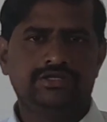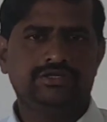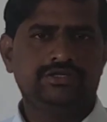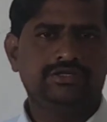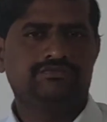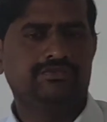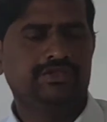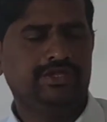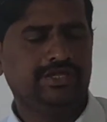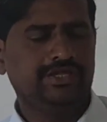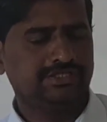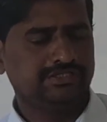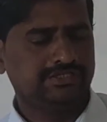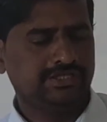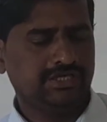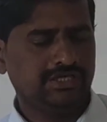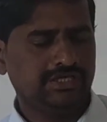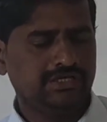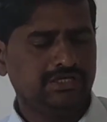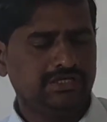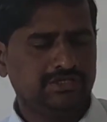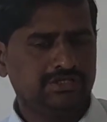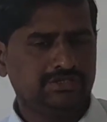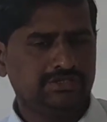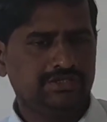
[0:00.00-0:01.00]
If there is
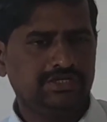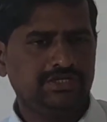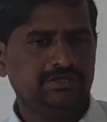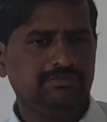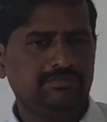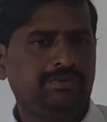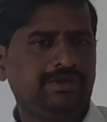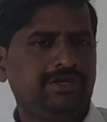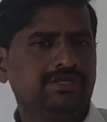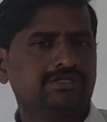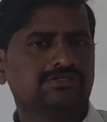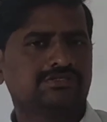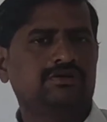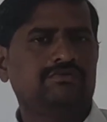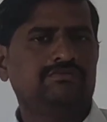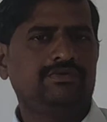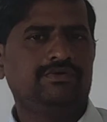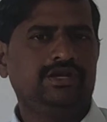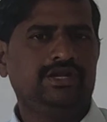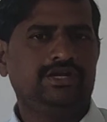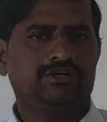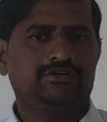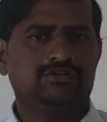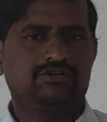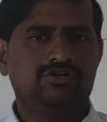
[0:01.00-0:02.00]
a 3 pairs of
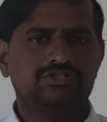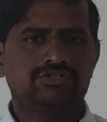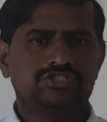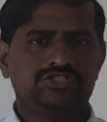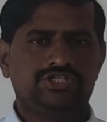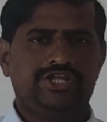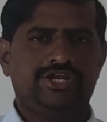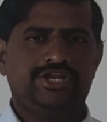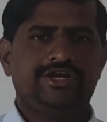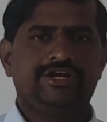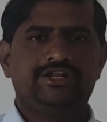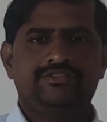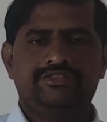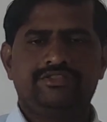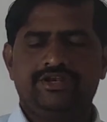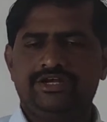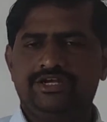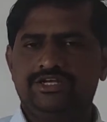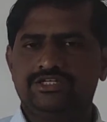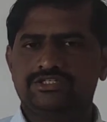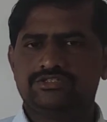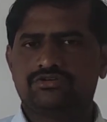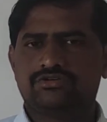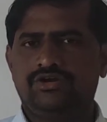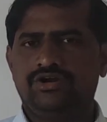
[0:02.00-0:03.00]
electrons shared, then
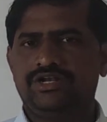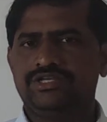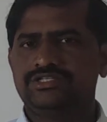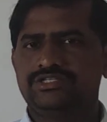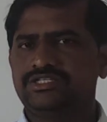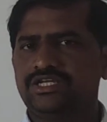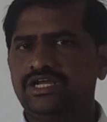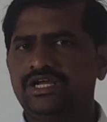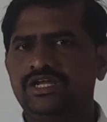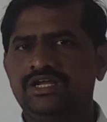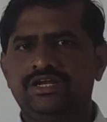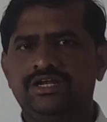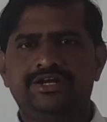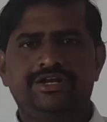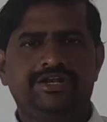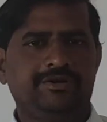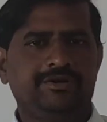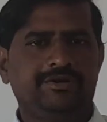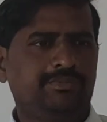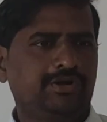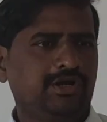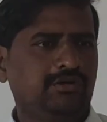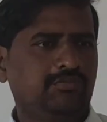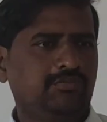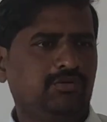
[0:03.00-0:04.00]
it is called as a
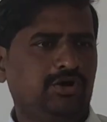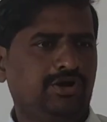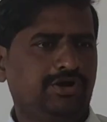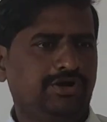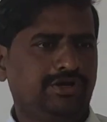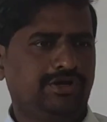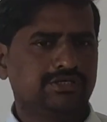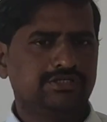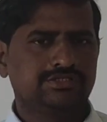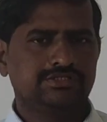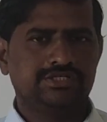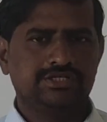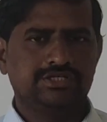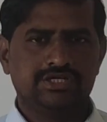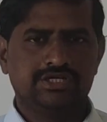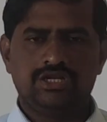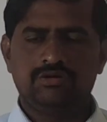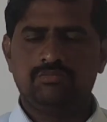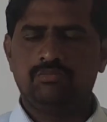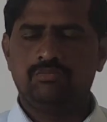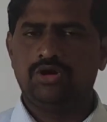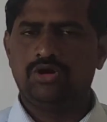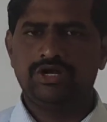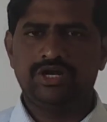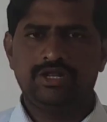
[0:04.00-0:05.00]
triple bond.
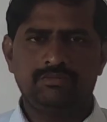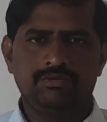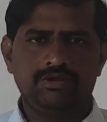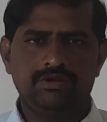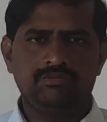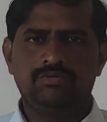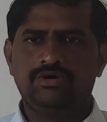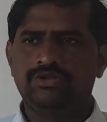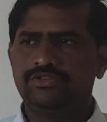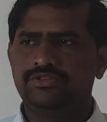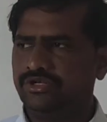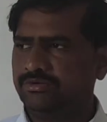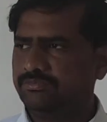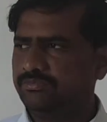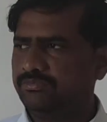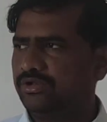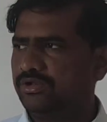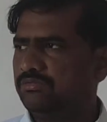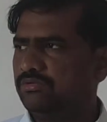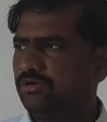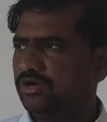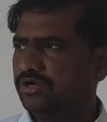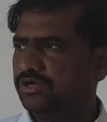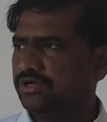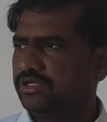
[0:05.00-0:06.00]
Single bond, double bond, triple
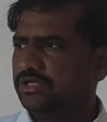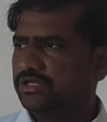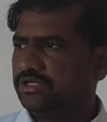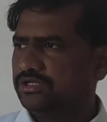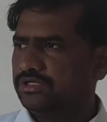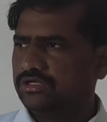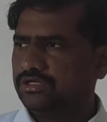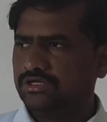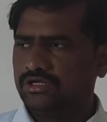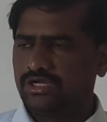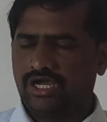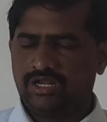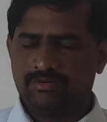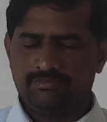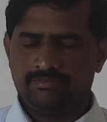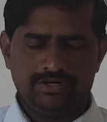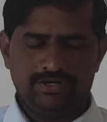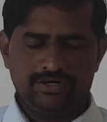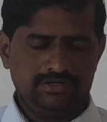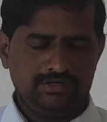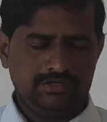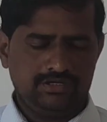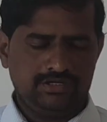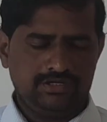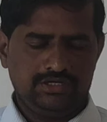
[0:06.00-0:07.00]
bond
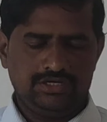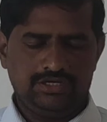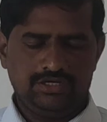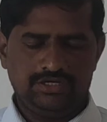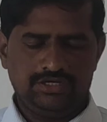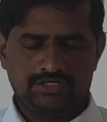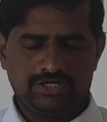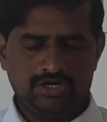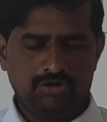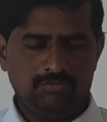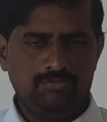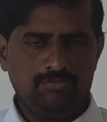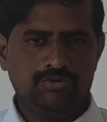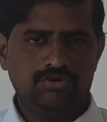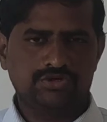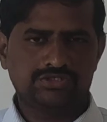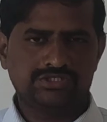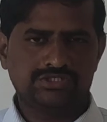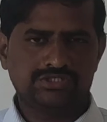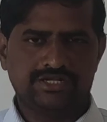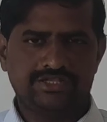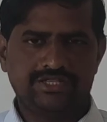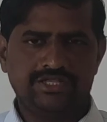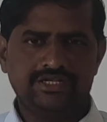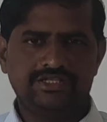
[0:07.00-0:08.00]
carbon compounds
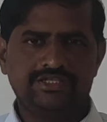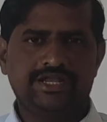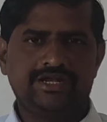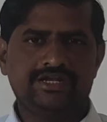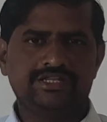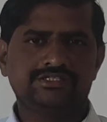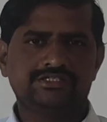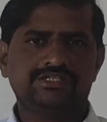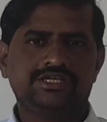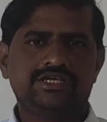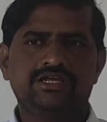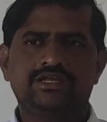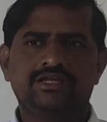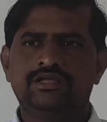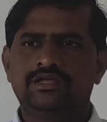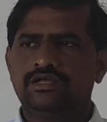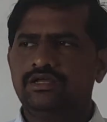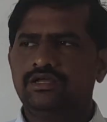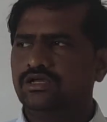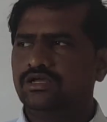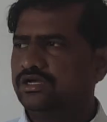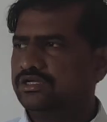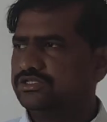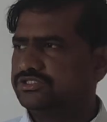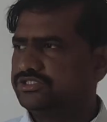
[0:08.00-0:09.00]
are there. That is
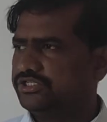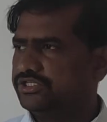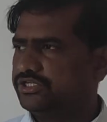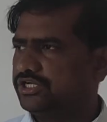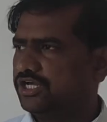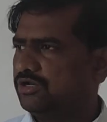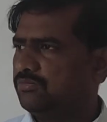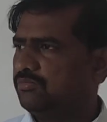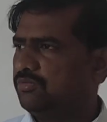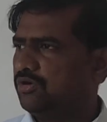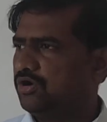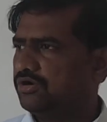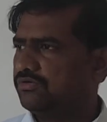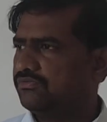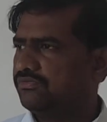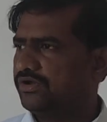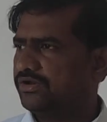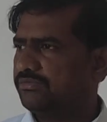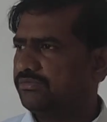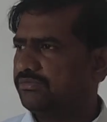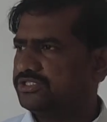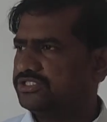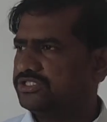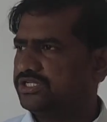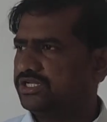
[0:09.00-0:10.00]
a single bond
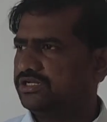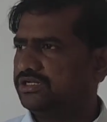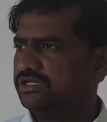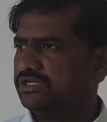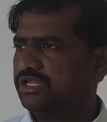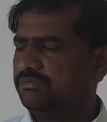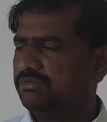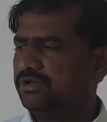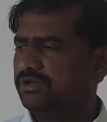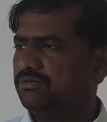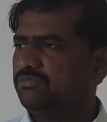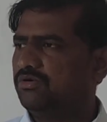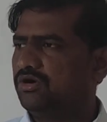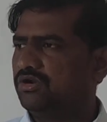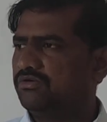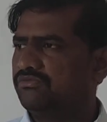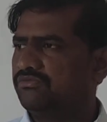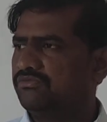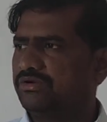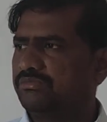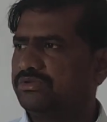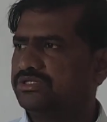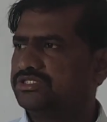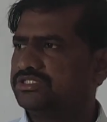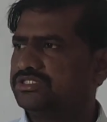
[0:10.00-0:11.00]
formation, double bond
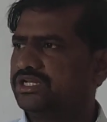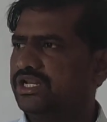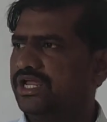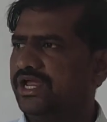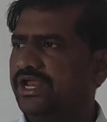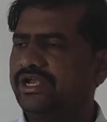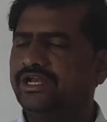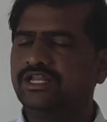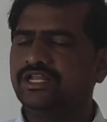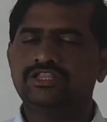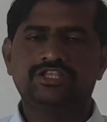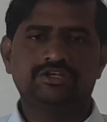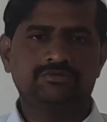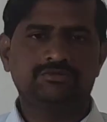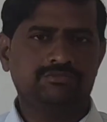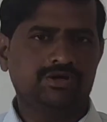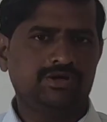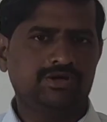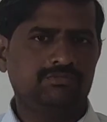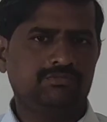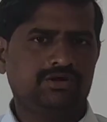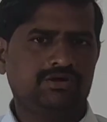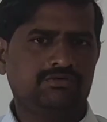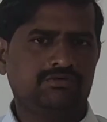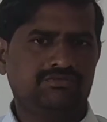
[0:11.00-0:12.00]
formation, and
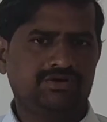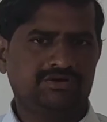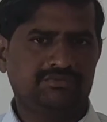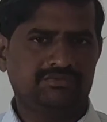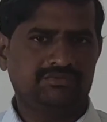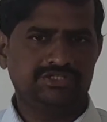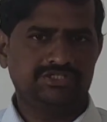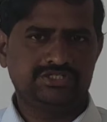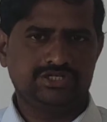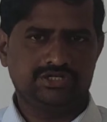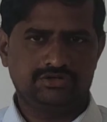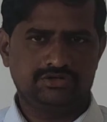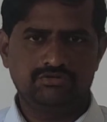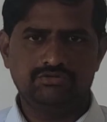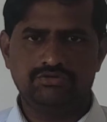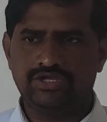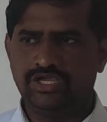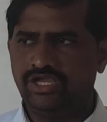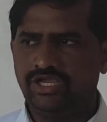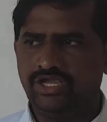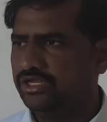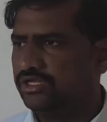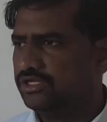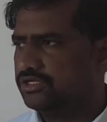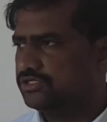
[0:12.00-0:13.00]
triple bond formation.
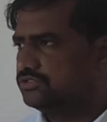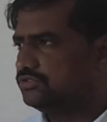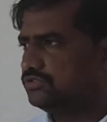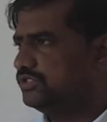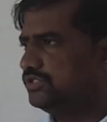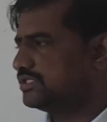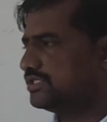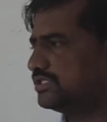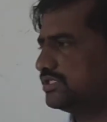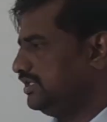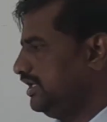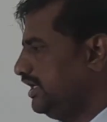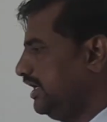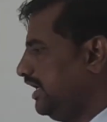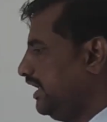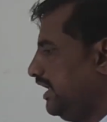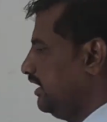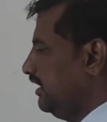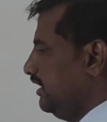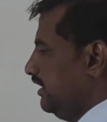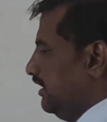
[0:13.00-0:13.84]
Okay, just here,